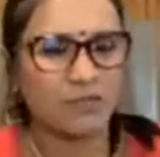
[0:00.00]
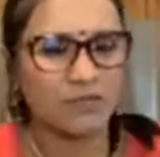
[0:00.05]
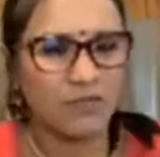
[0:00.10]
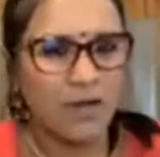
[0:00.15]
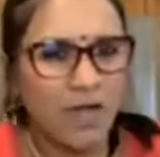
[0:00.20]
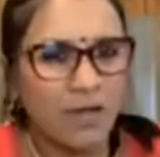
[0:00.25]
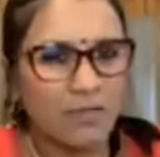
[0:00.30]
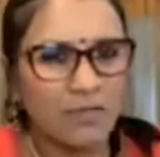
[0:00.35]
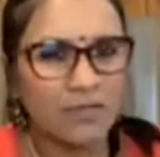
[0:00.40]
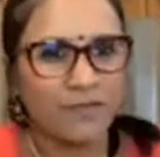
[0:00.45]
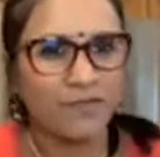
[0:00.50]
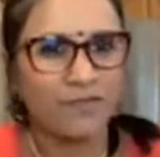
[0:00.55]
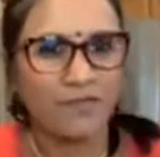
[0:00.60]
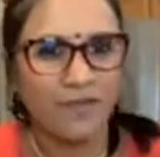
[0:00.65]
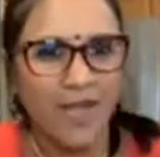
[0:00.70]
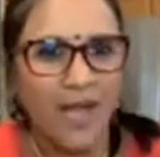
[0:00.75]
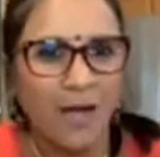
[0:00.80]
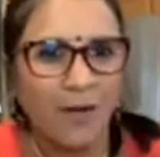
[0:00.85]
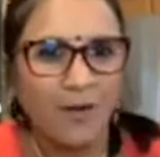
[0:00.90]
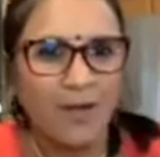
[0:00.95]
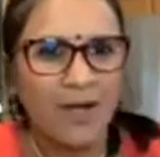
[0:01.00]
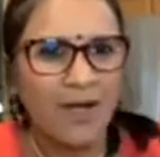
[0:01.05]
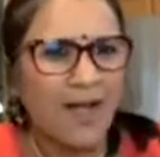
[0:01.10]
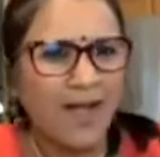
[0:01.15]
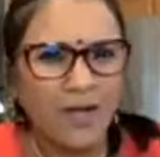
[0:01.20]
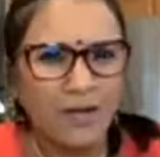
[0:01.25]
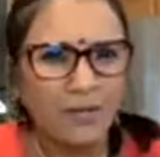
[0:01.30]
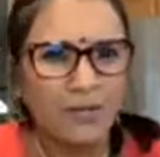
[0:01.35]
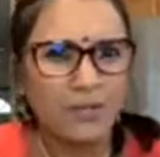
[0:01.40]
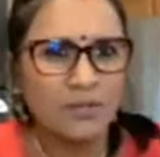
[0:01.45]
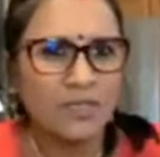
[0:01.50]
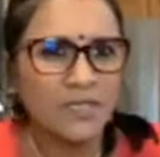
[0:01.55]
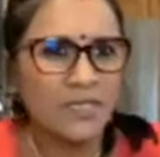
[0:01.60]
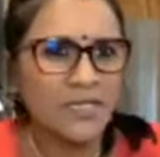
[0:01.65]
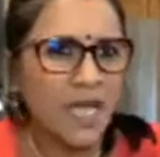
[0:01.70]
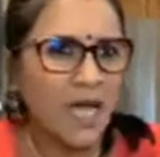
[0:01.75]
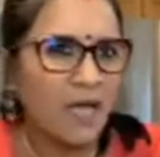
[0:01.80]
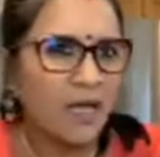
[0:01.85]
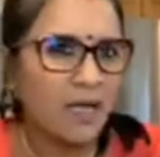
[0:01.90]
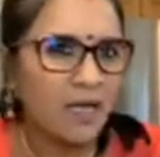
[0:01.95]
ground the flour? How cool is
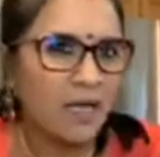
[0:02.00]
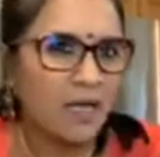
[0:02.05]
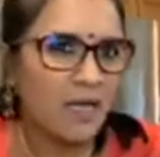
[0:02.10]
that?